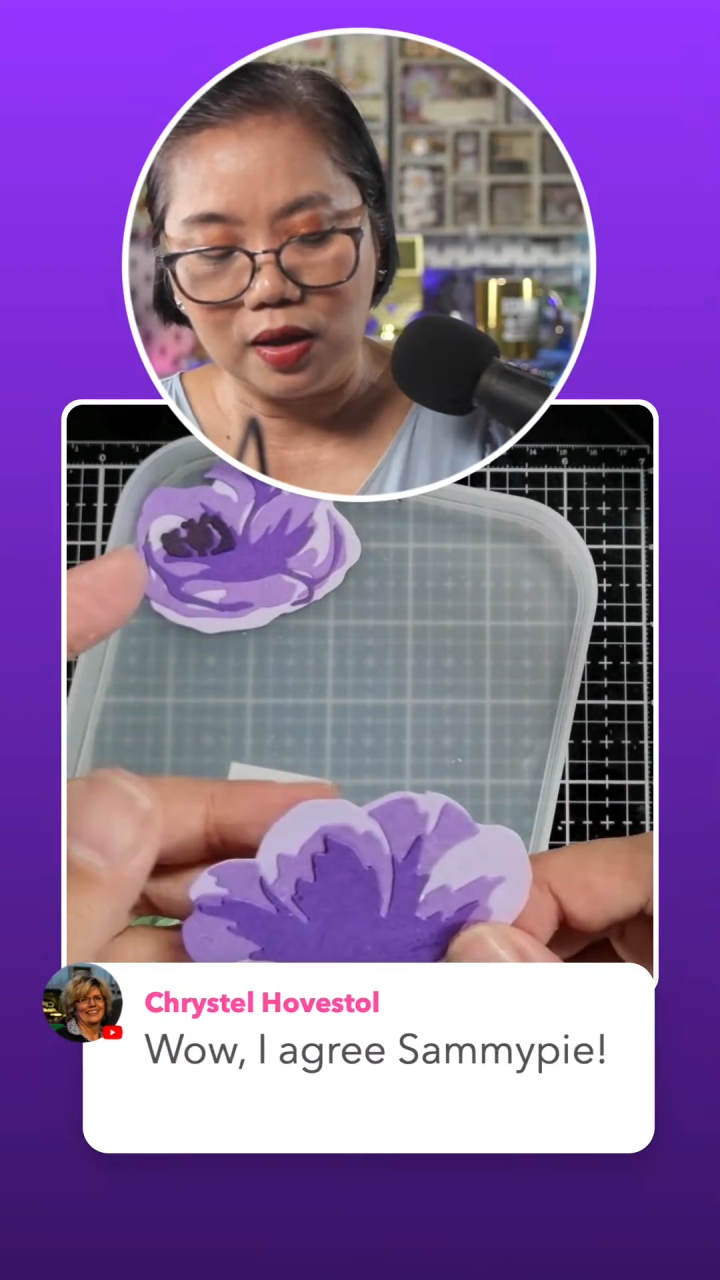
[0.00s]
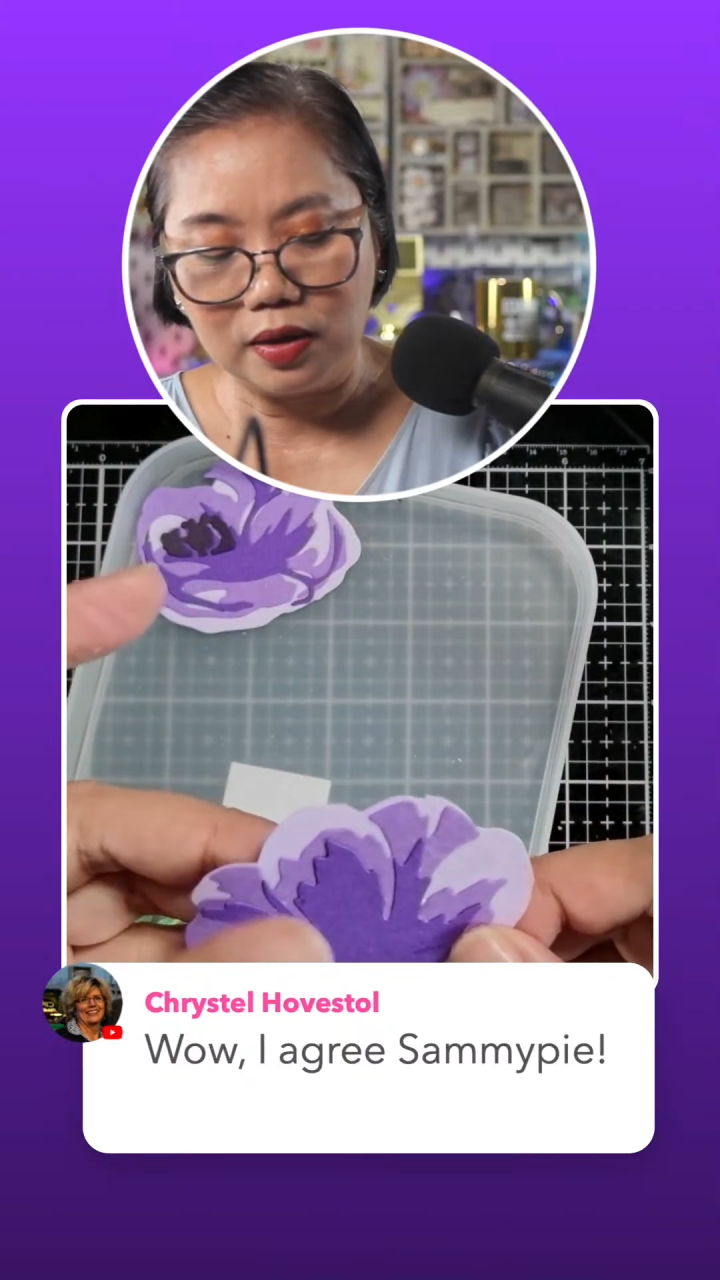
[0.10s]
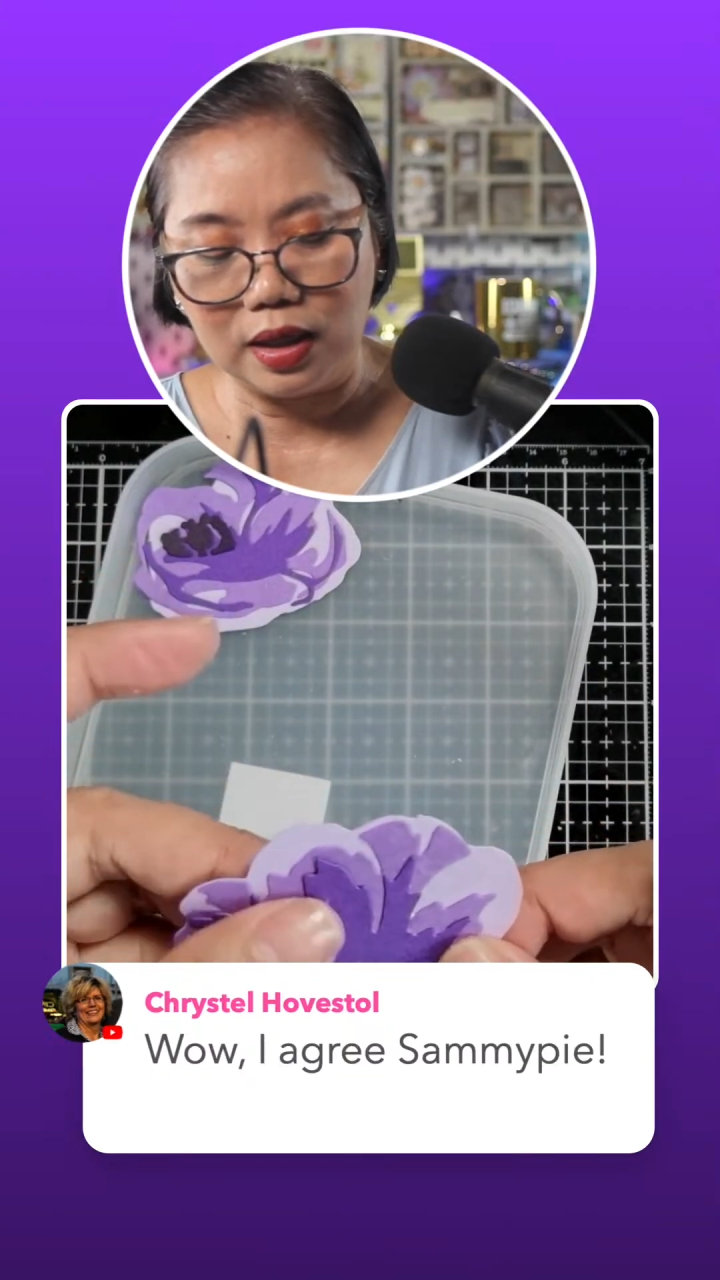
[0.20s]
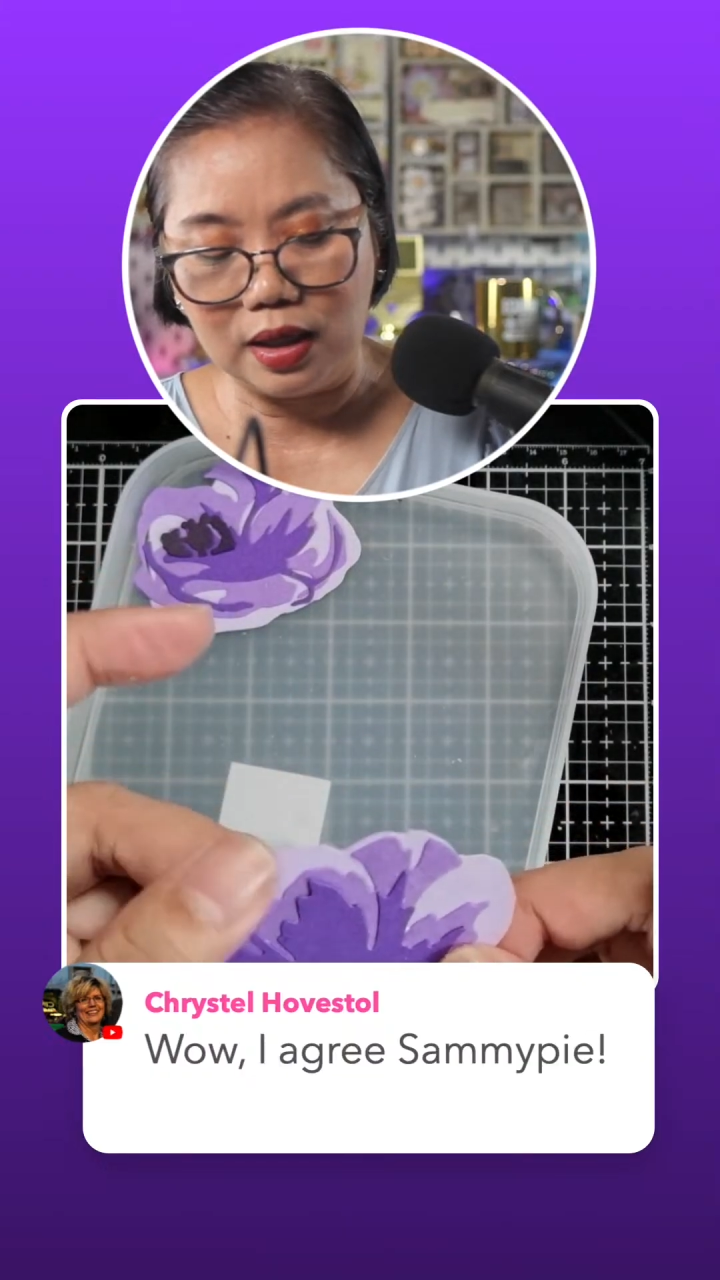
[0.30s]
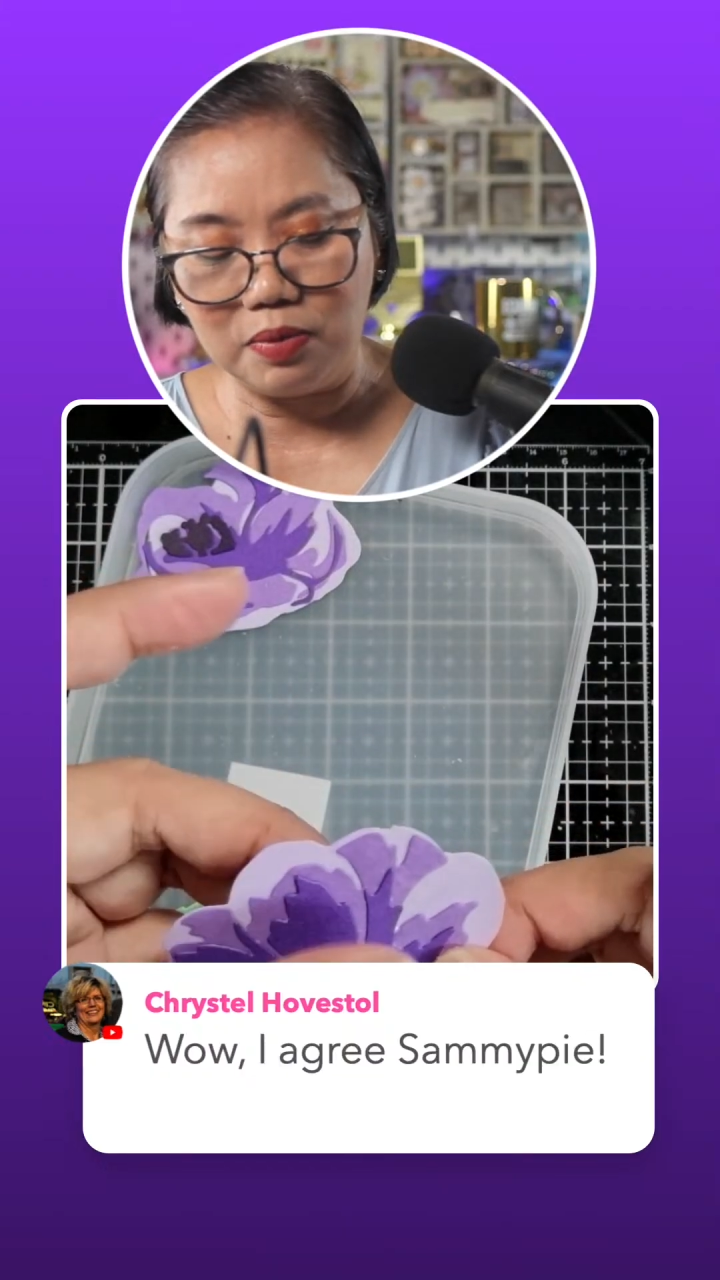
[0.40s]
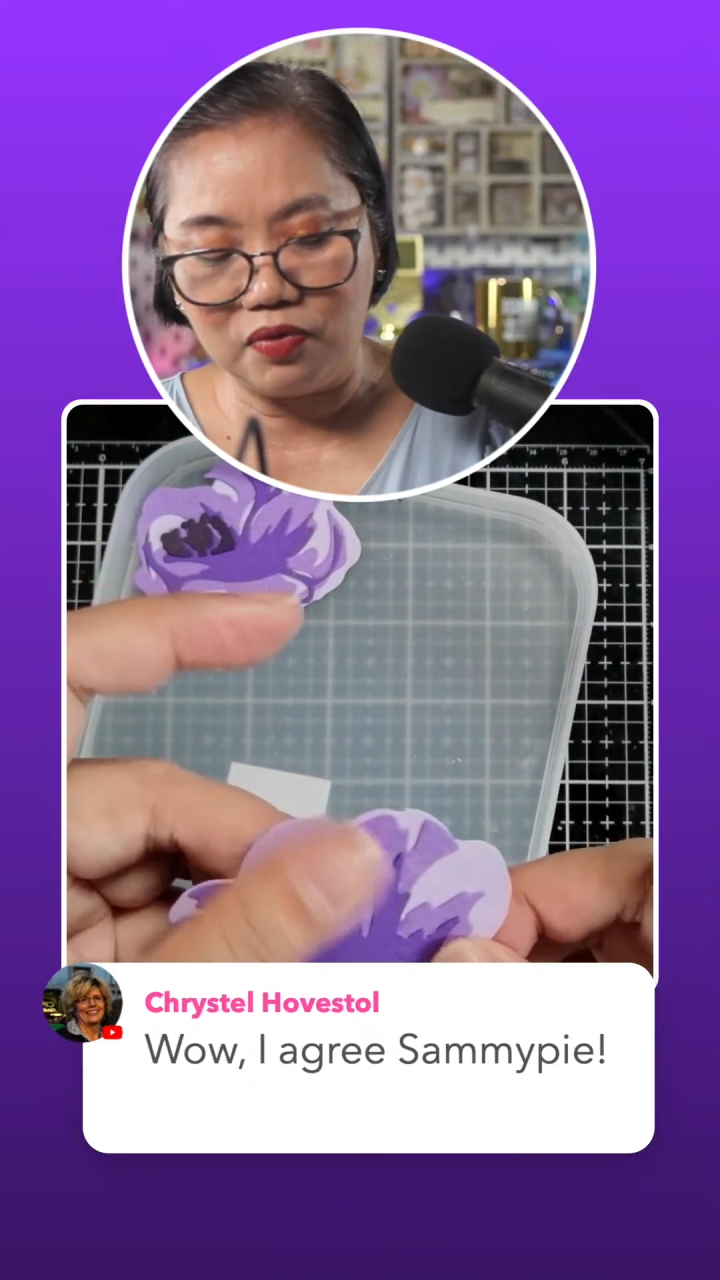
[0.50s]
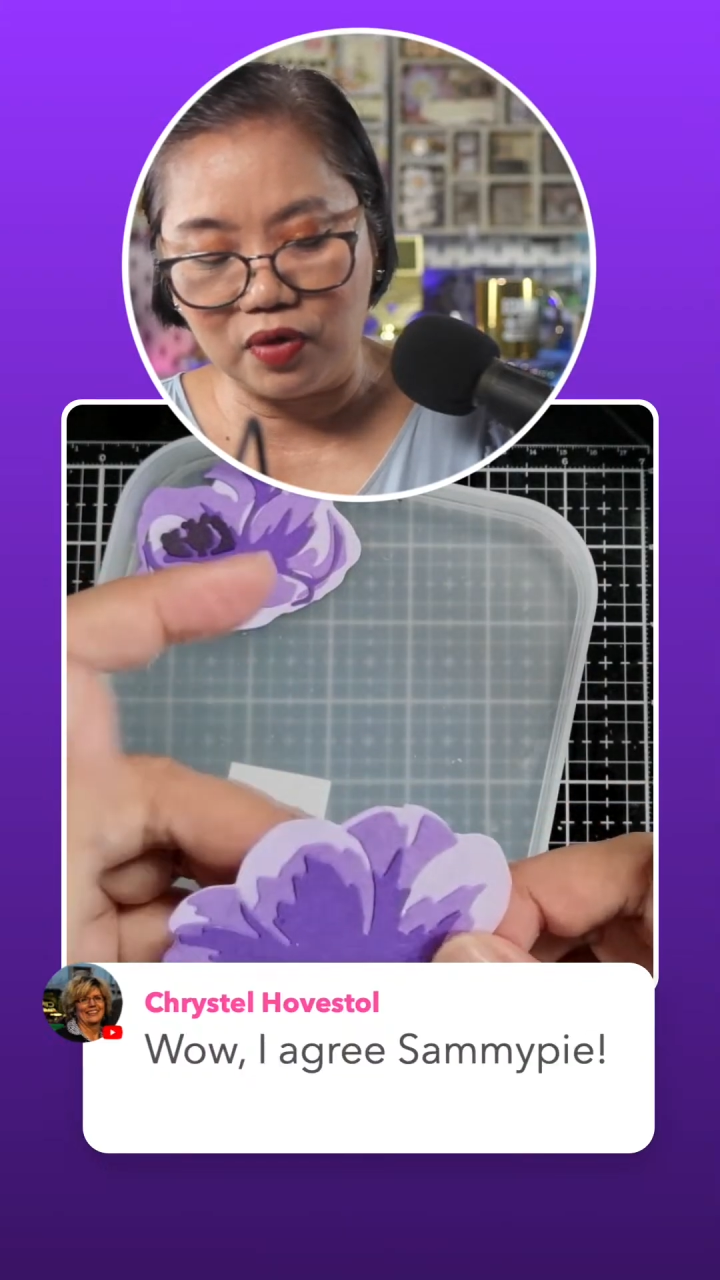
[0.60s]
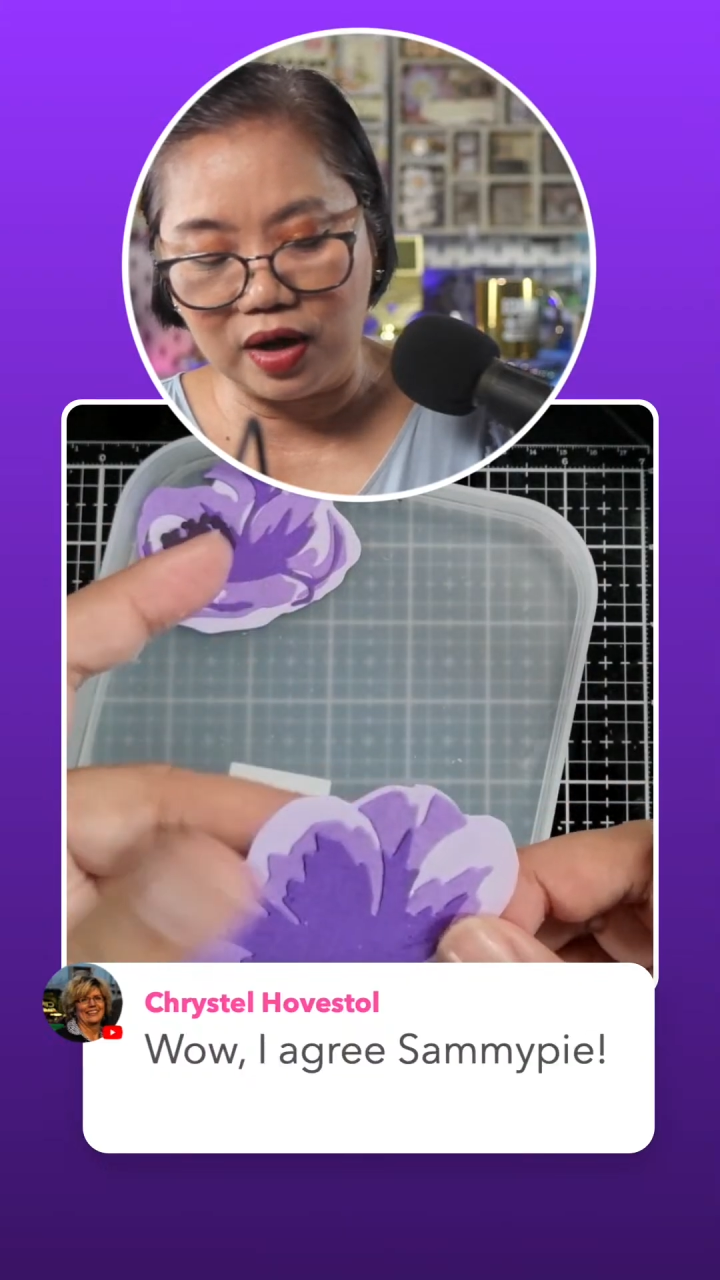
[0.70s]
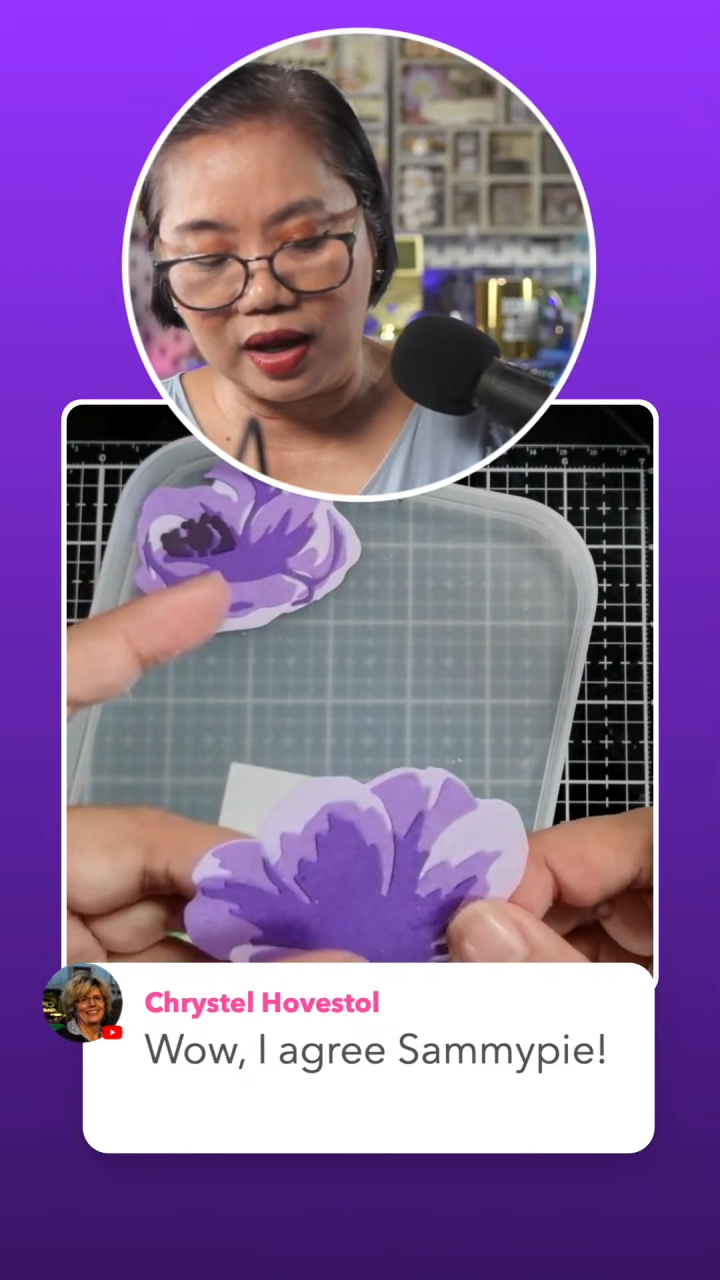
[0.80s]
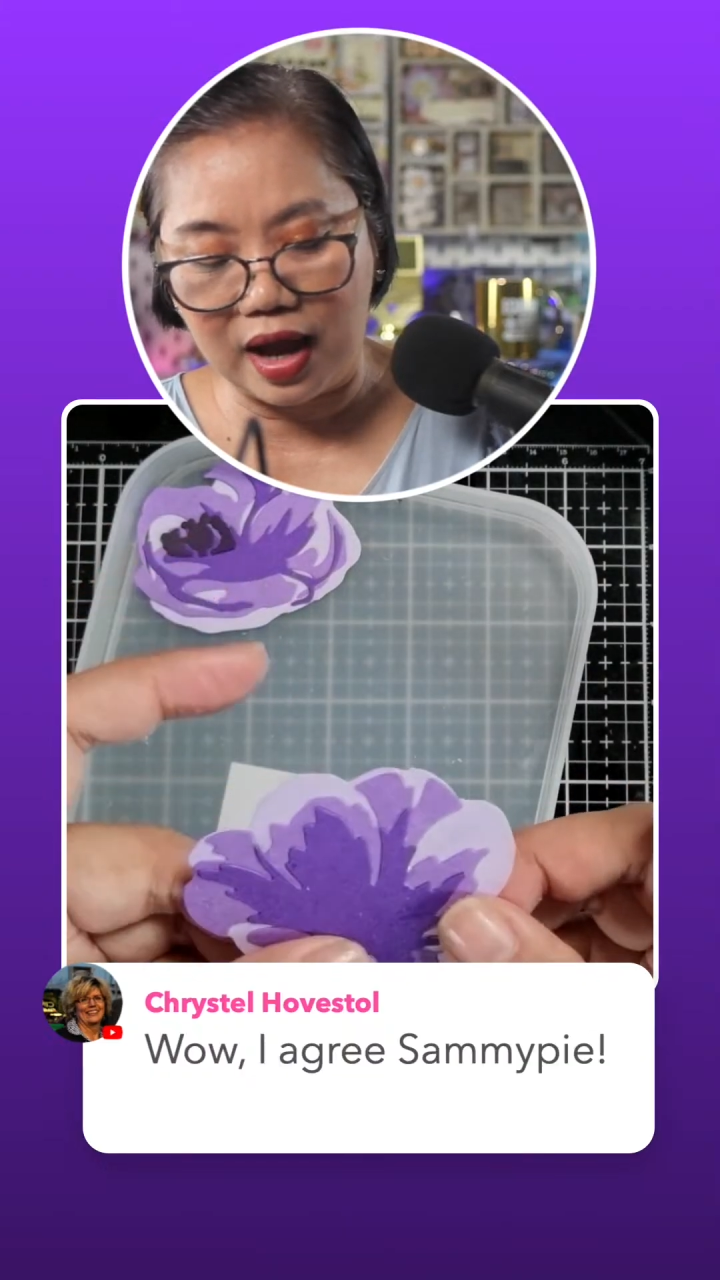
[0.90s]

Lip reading: okay, before I